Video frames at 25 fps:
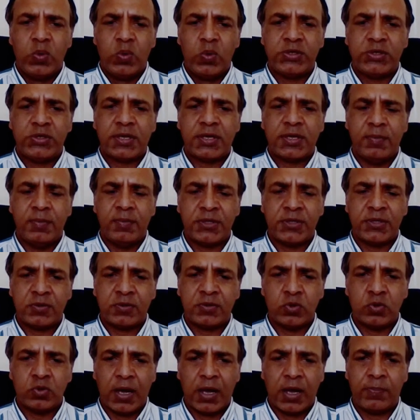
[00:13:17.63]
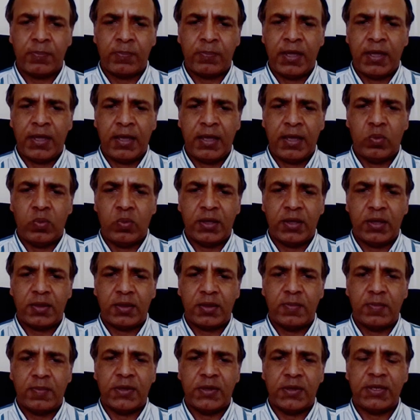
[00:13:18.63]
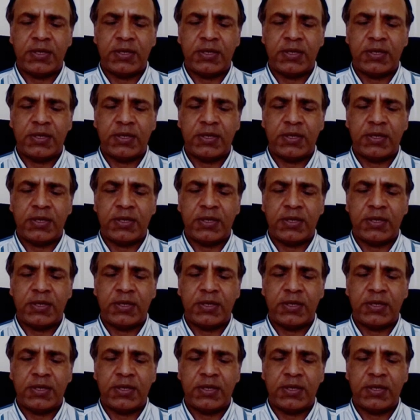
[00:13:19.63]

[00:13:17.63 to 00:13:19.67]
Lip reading: which is limited to the upper airways.